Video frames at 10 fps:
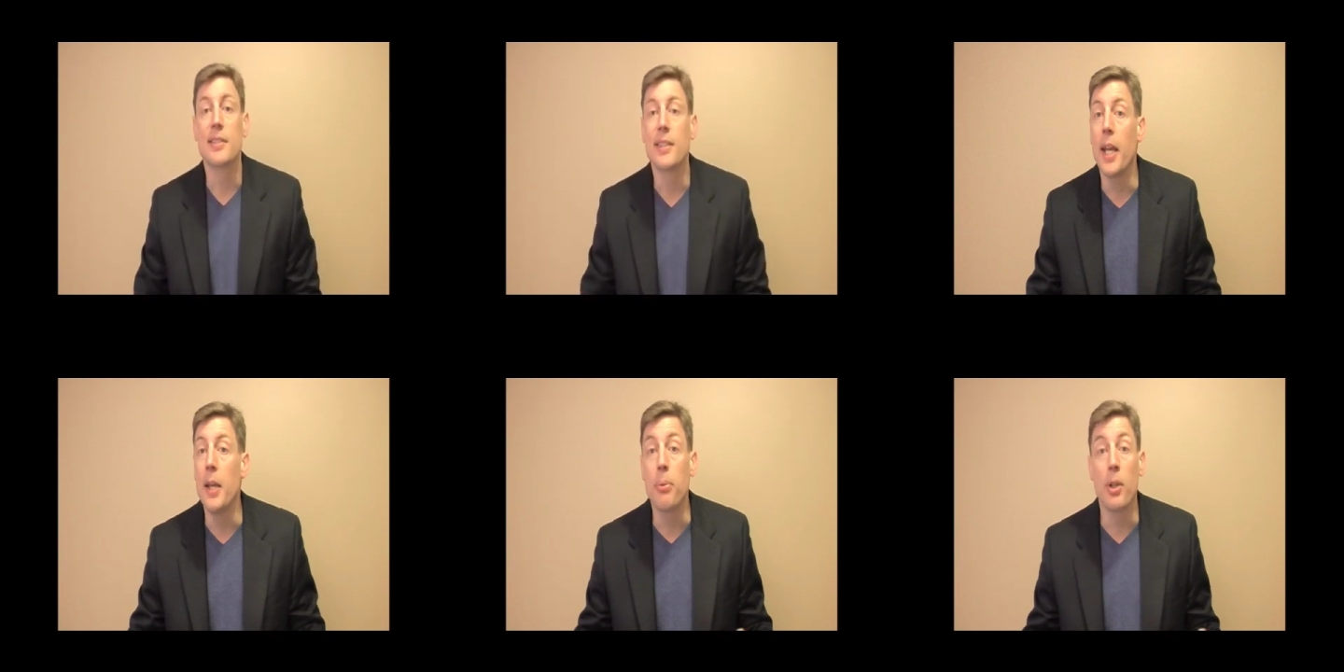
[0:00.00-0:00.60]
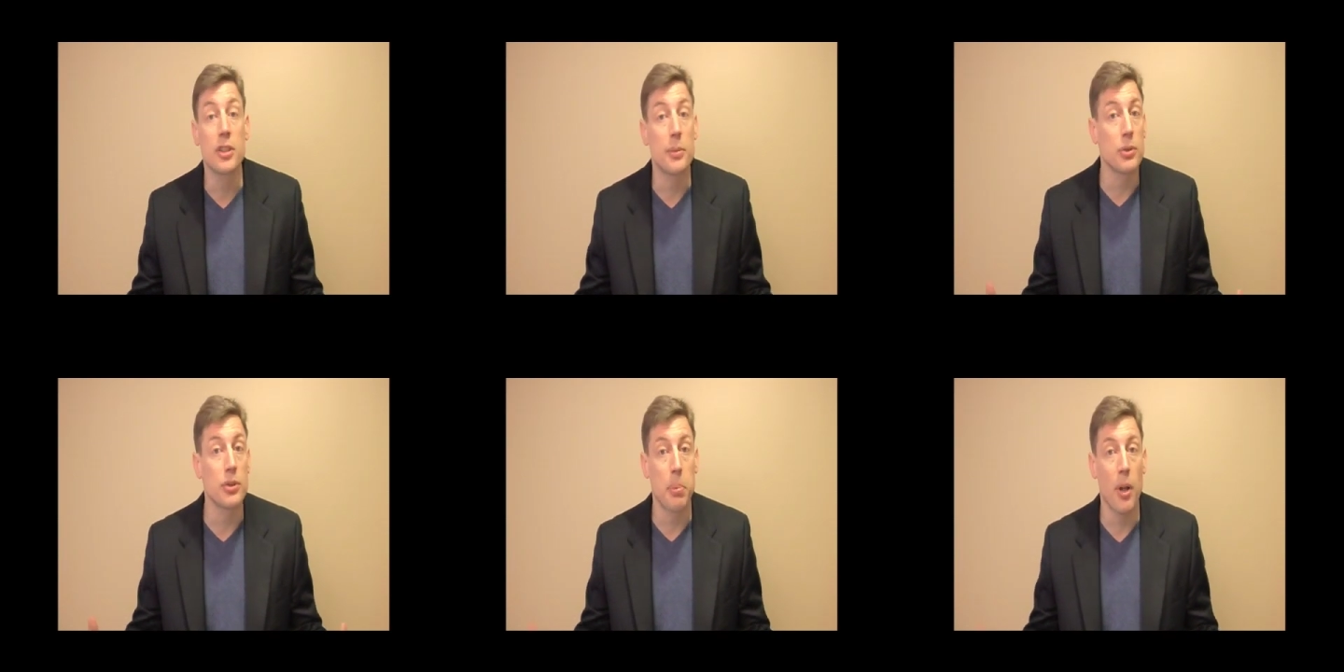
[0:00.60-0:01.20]
The same
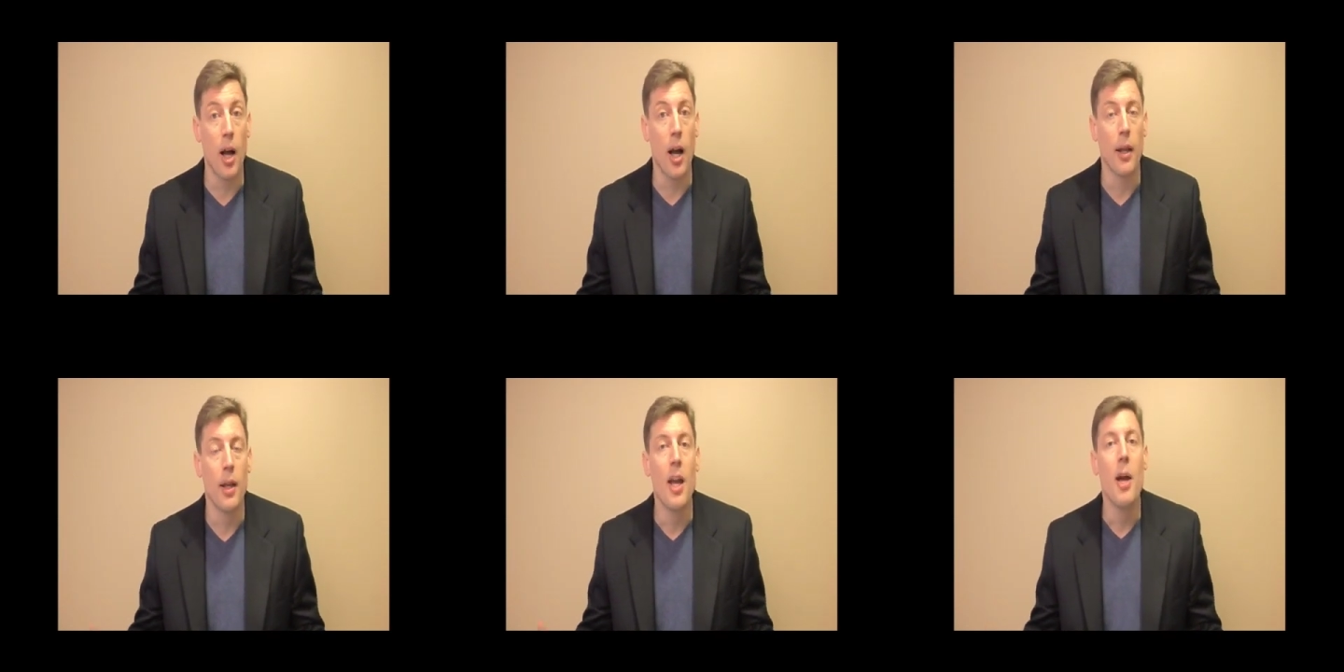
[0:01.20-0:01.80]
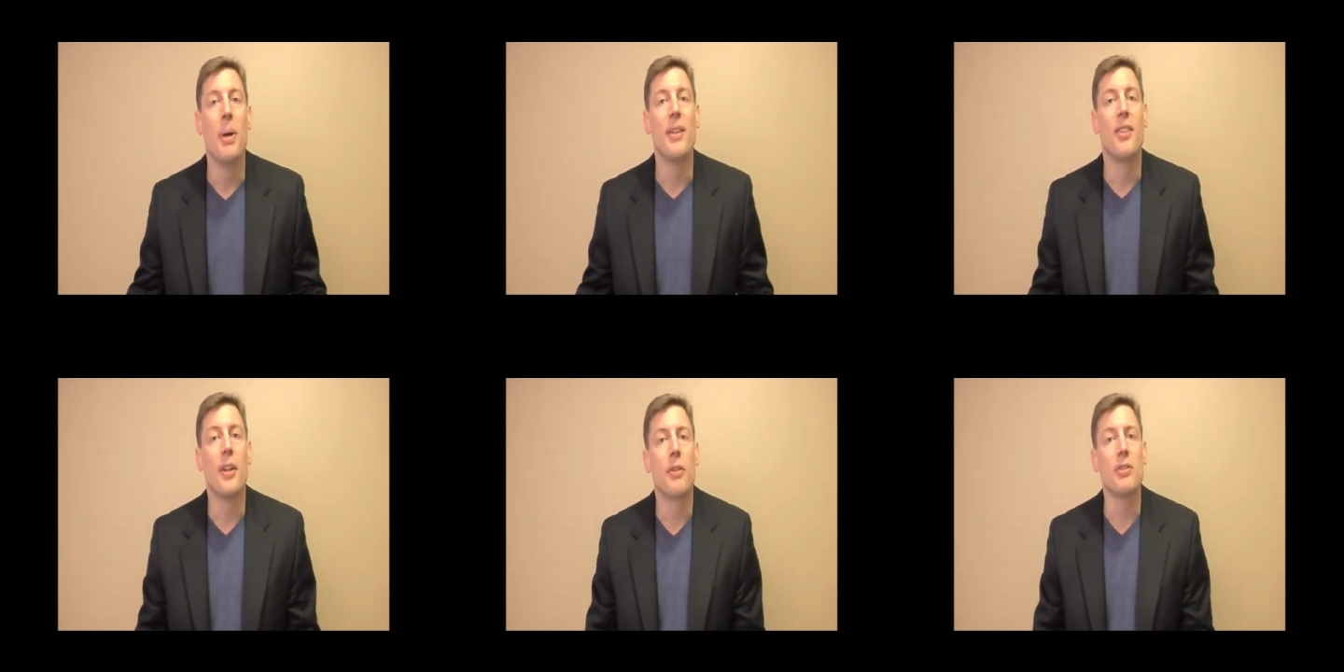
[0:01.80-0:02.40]
principles apply,
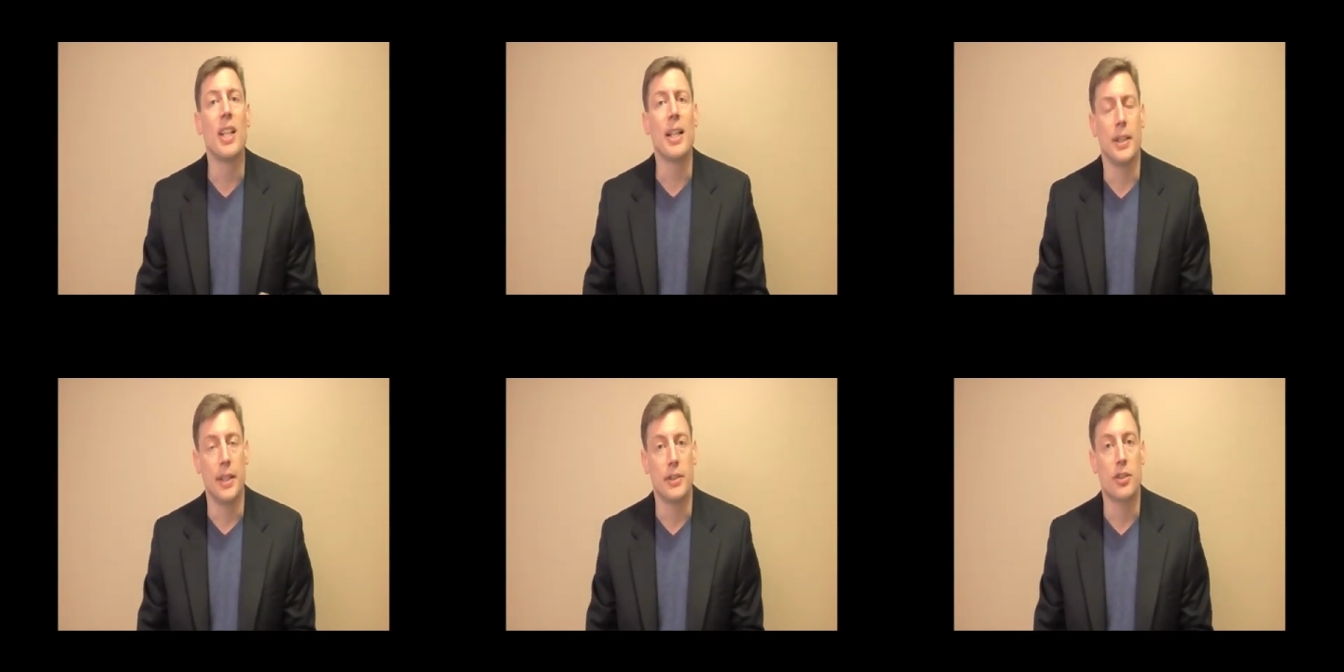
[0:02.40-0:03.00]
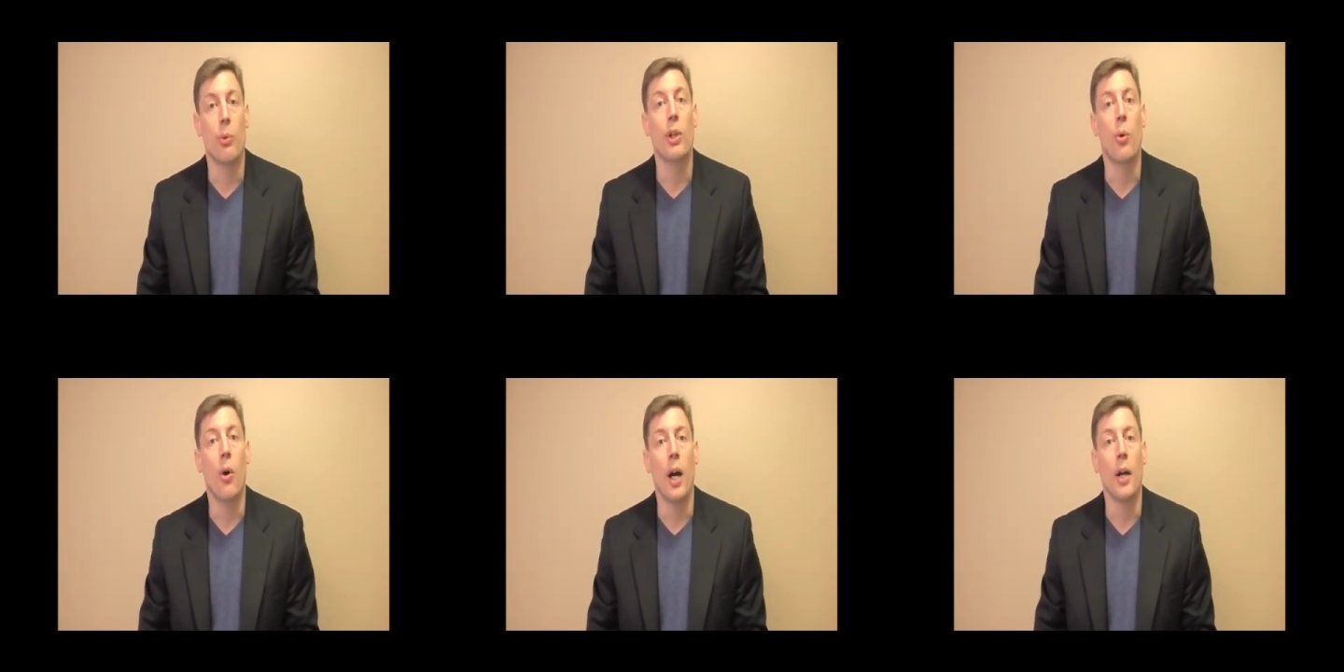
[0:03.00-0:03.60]
but different techniques
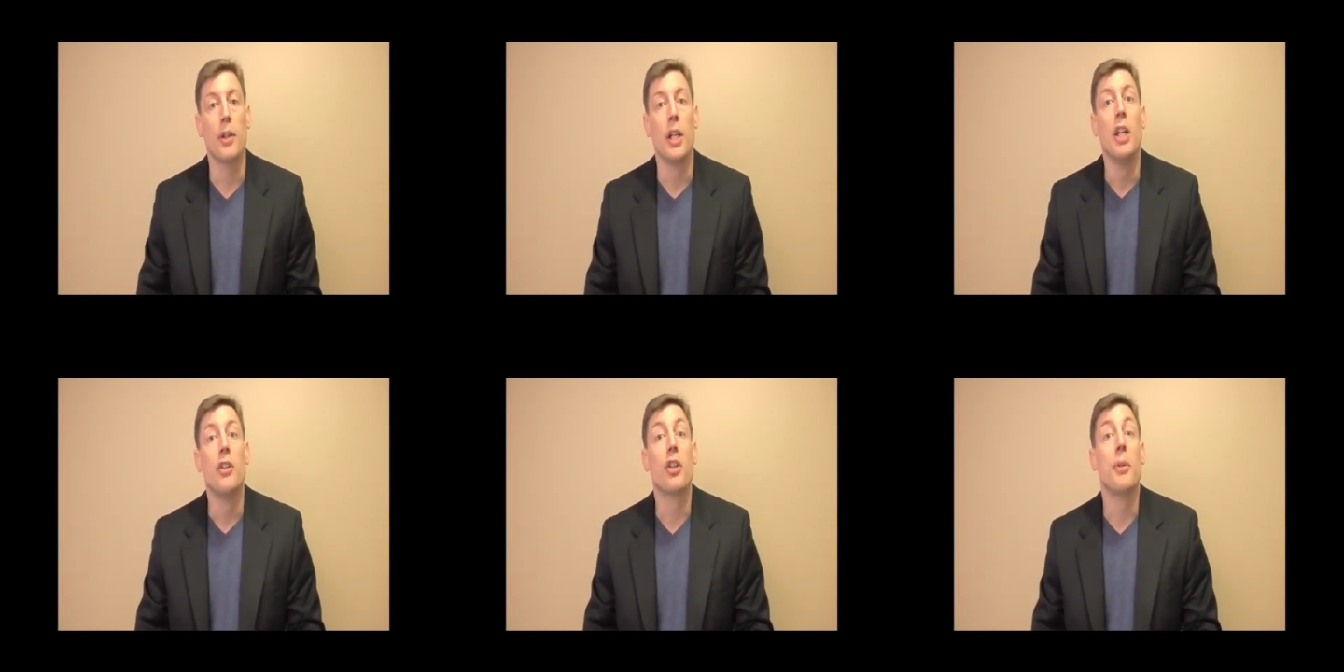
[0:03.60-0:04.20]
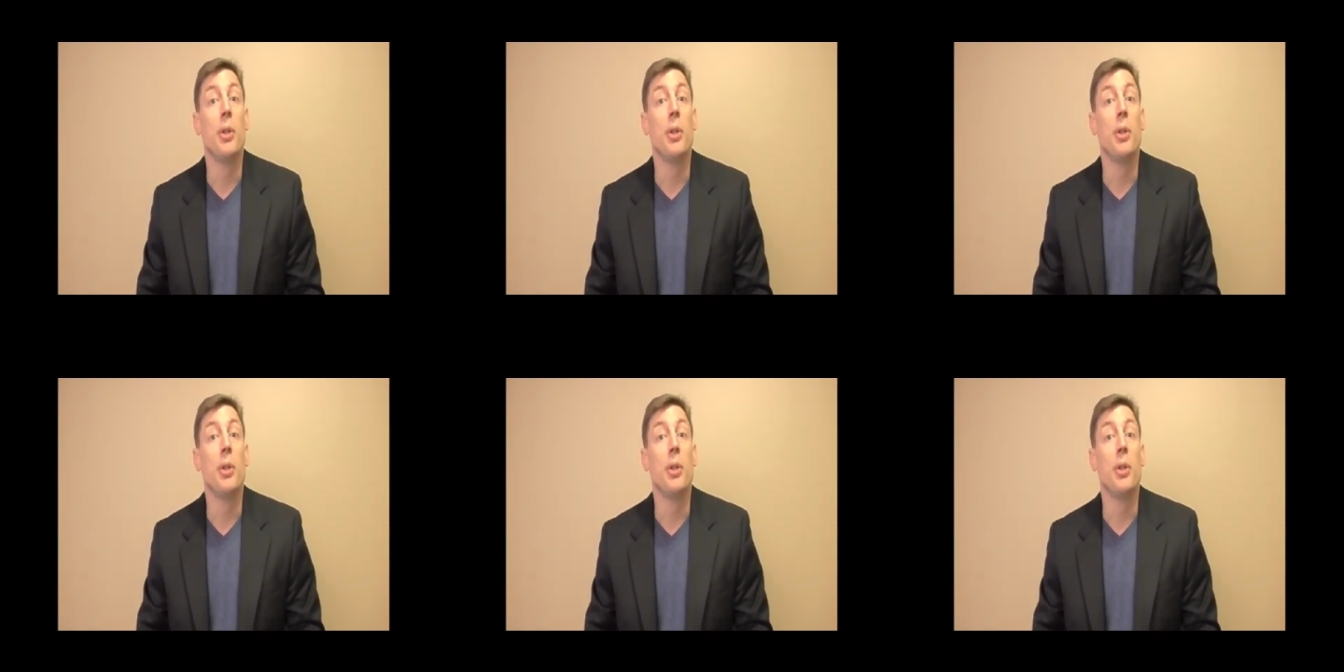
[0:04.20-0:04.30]
are required